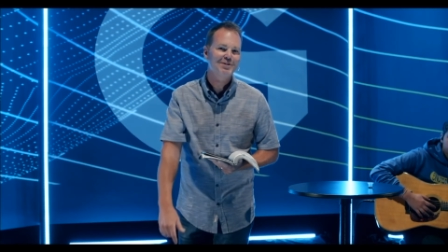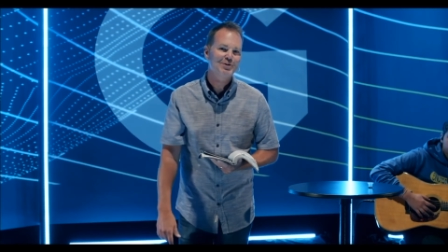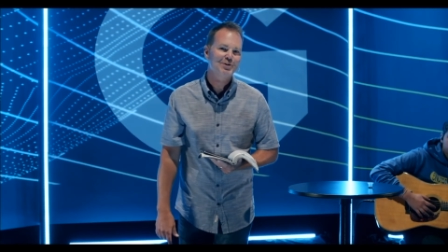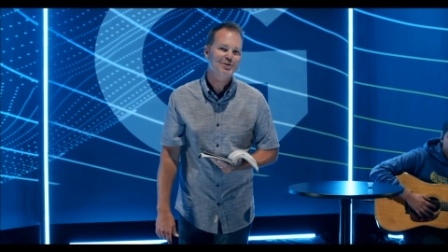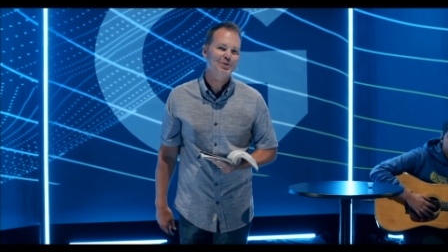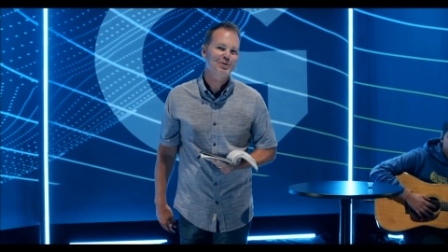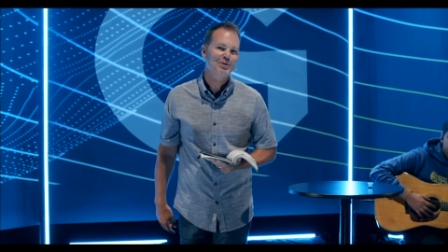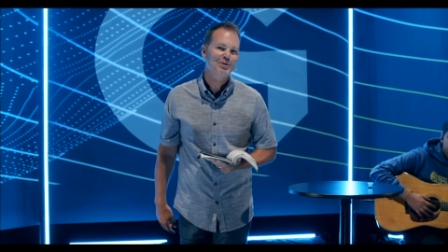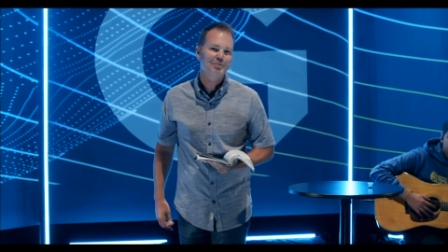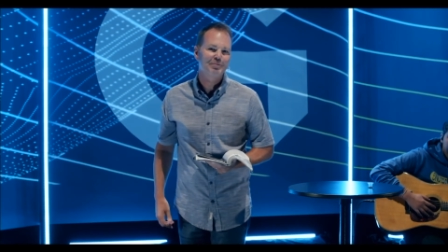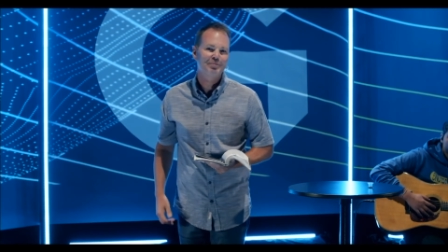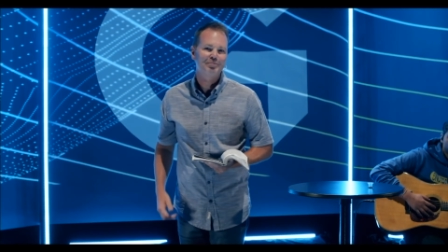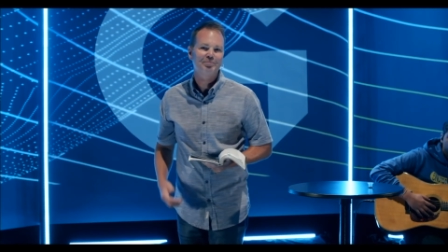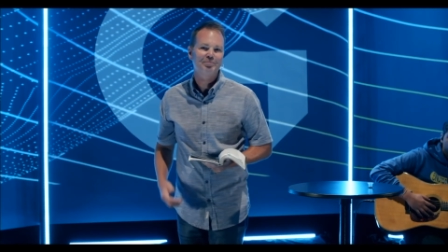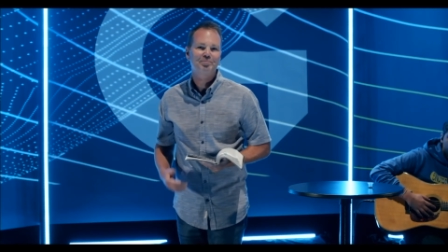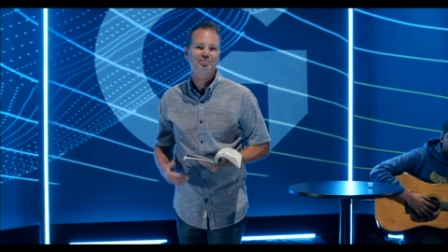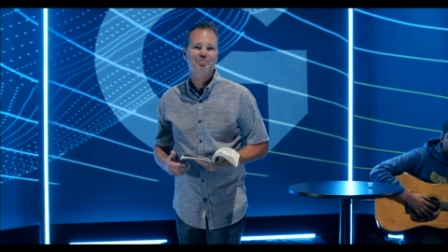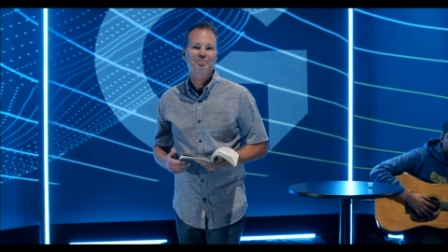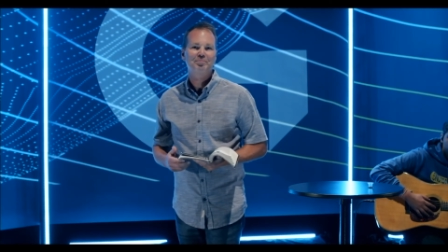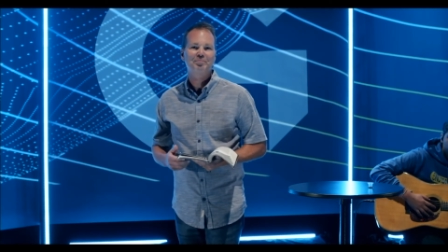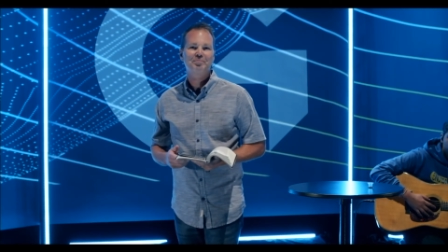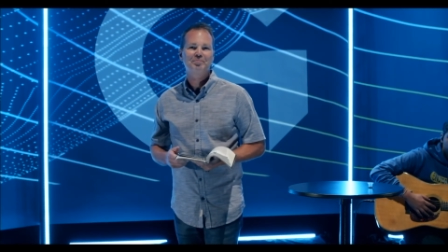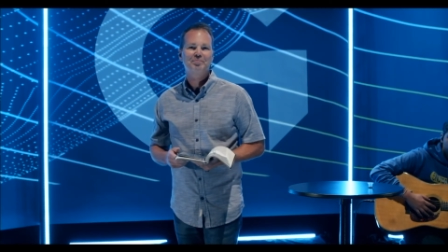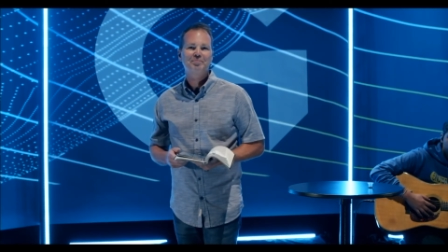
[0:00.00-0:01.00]
you,
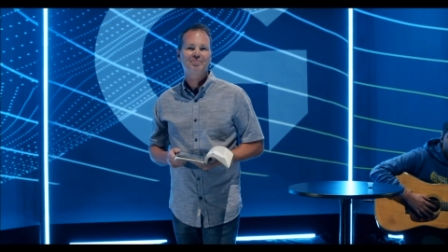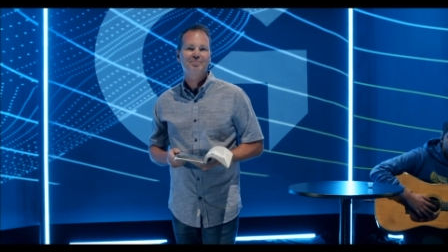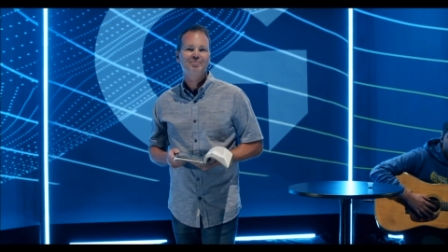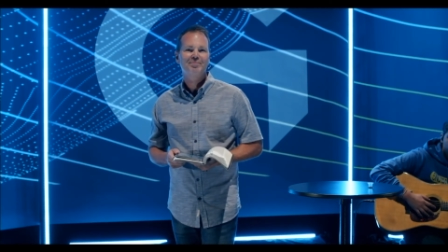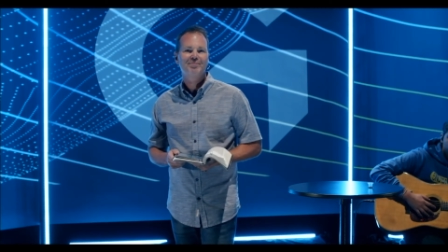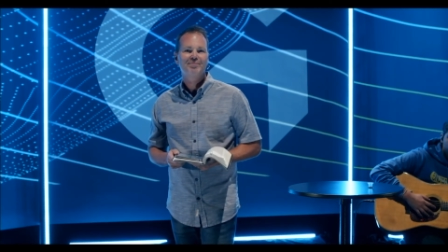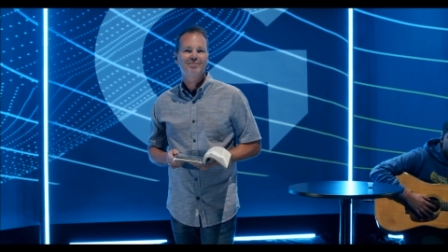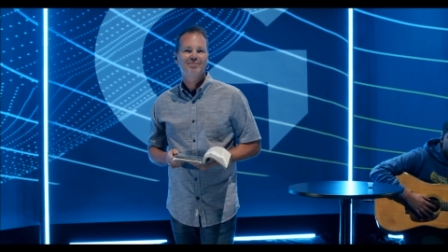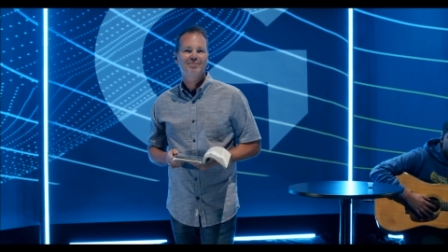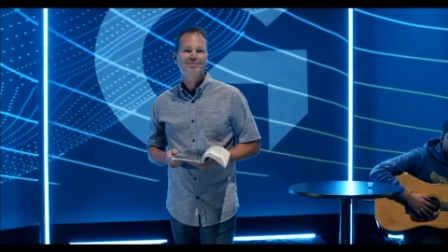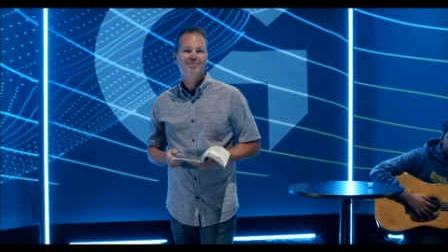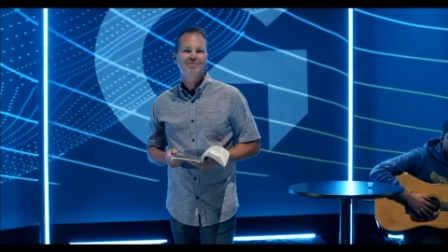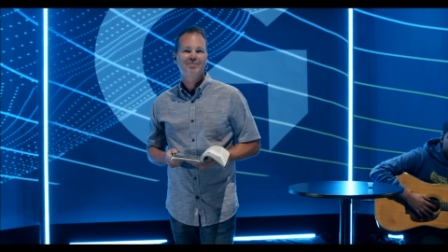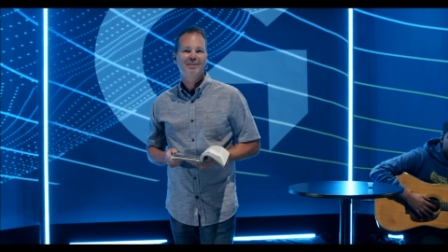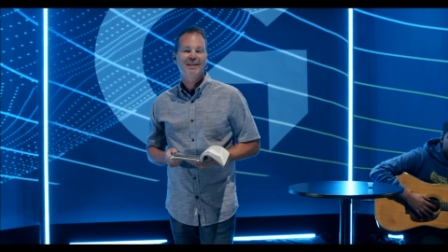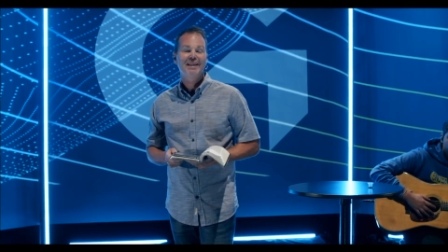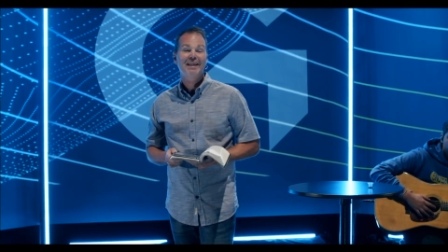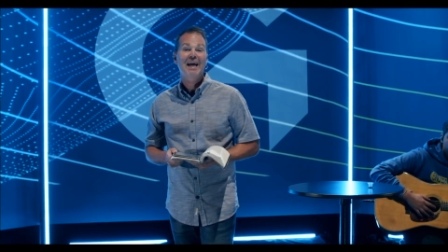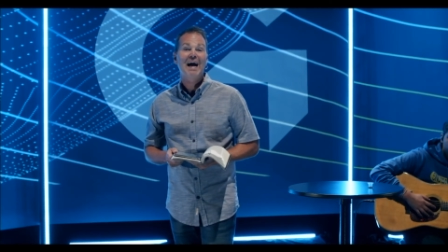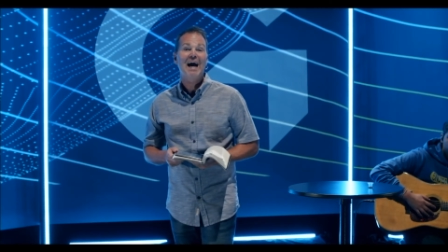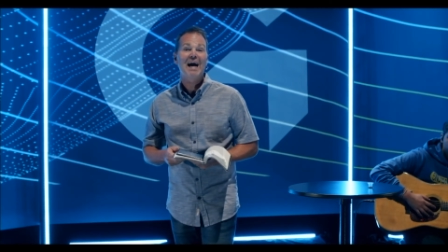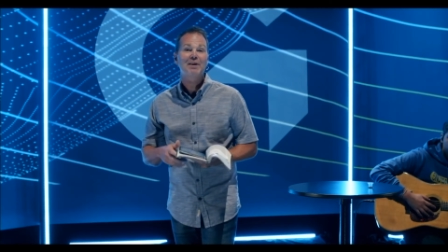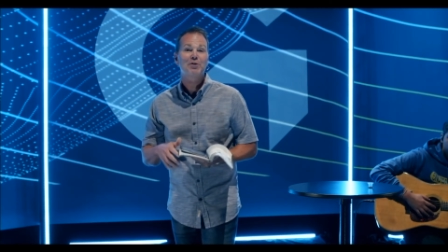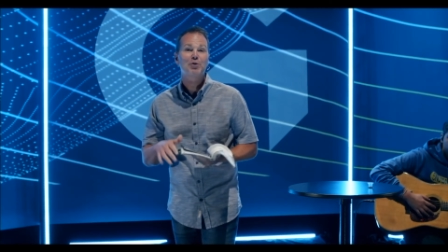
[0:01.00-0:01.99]
that
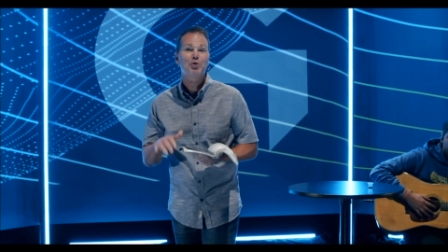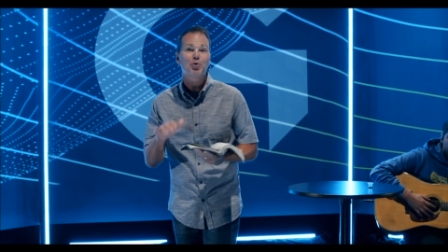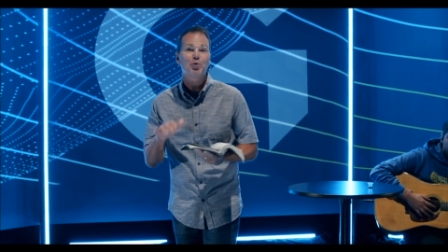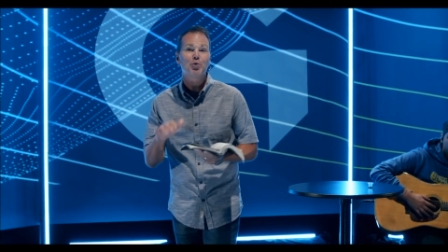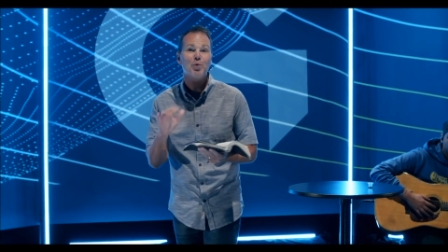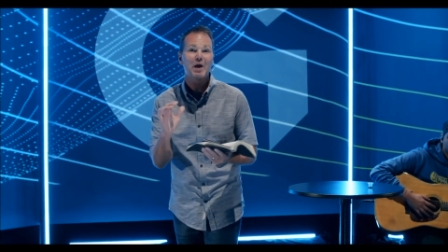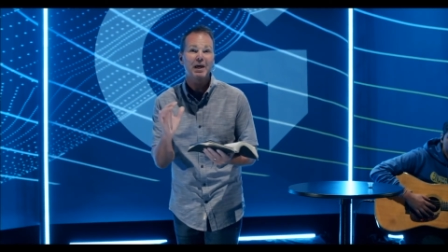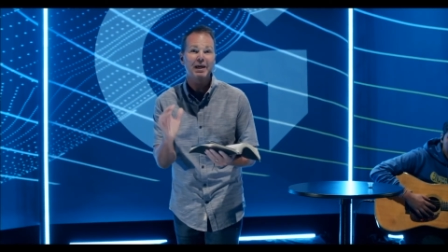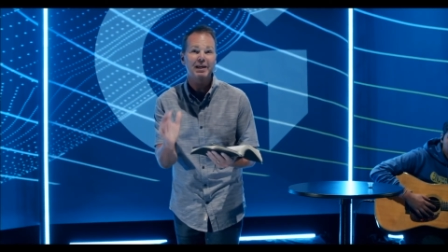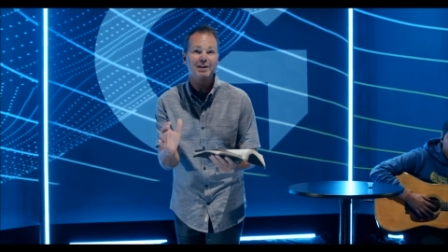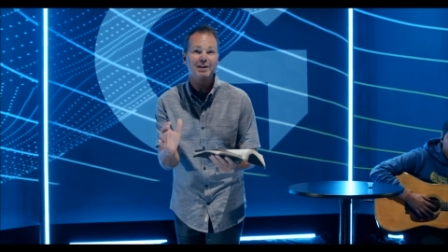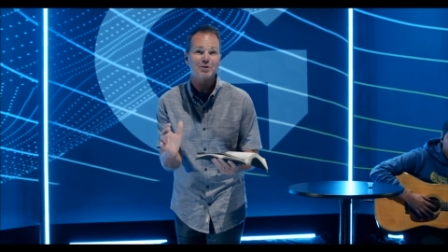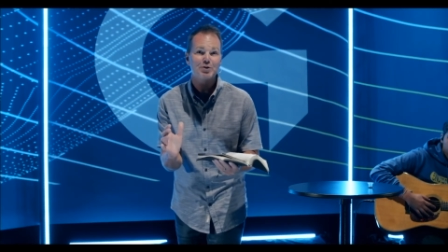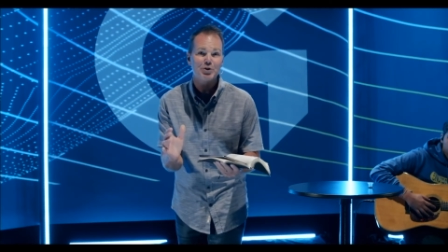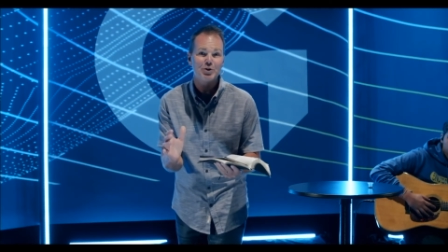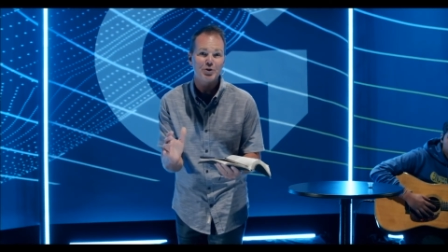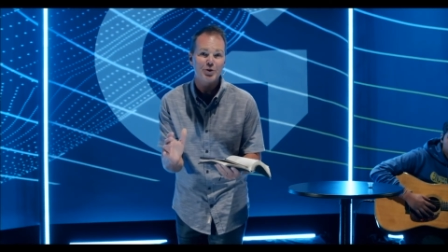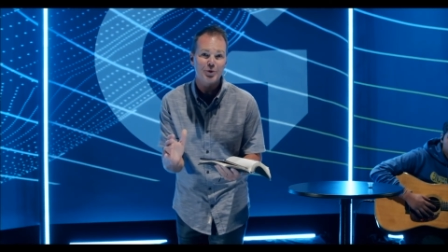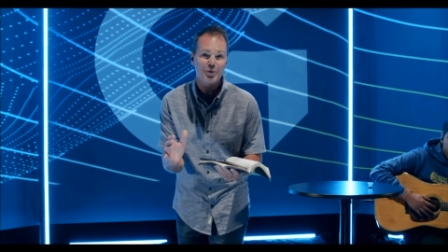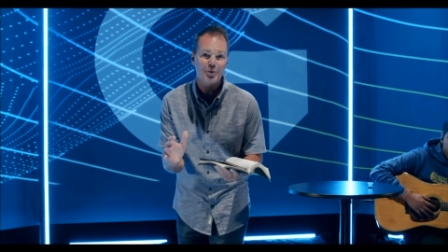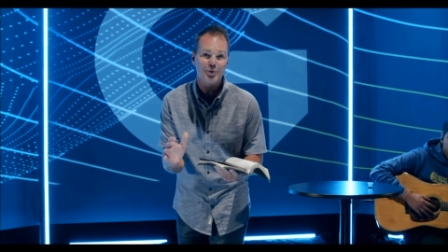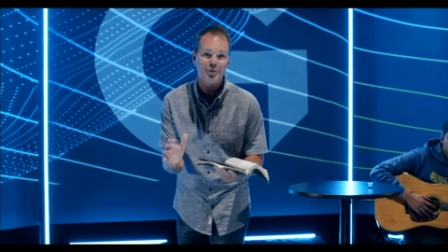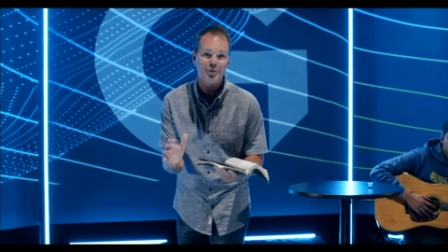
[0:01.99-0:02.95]
God created you.